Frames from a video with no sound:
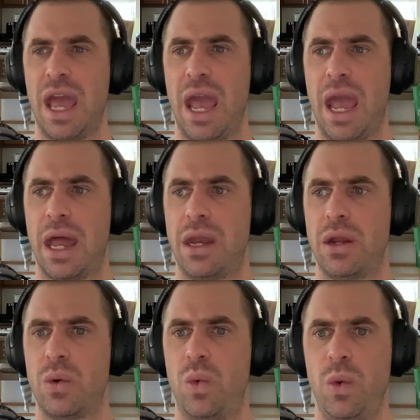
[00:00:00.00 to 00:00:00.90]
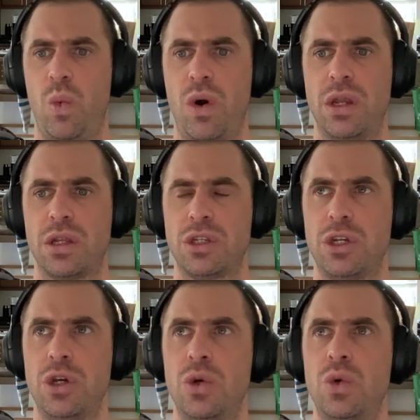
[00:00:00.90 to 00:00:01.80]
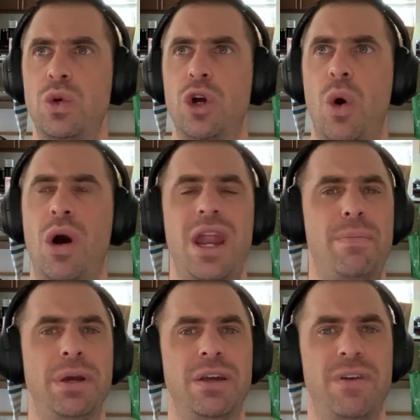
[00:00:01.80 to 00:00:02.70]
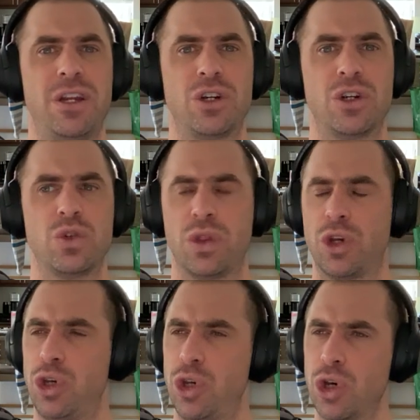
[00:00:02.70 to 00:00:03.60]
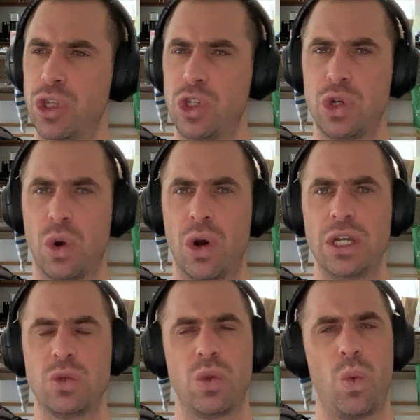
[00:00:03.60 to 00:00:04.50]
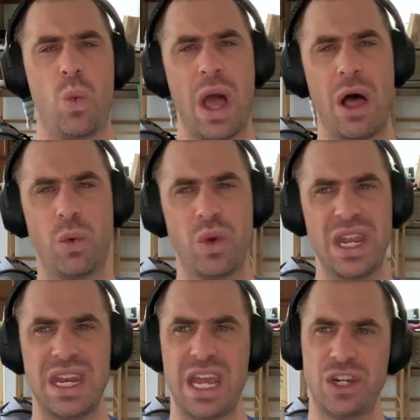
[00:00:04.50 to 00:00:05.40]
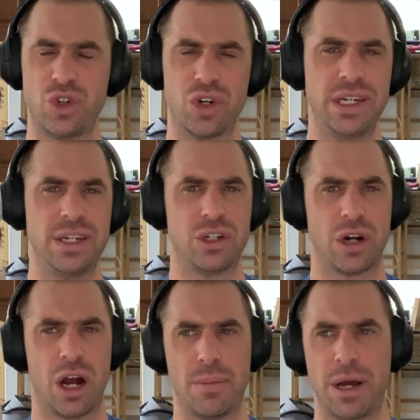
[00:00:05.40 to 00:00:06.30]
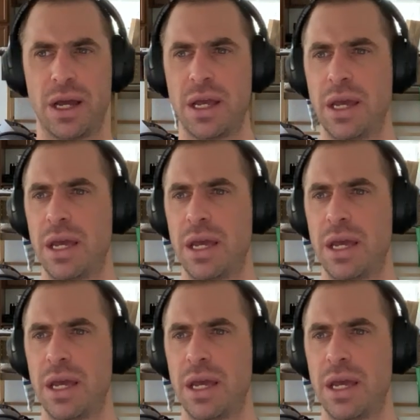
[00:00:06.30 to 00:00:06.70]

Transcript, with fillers: and we want to go on epic adventures with good stories with well-written intrigue and drama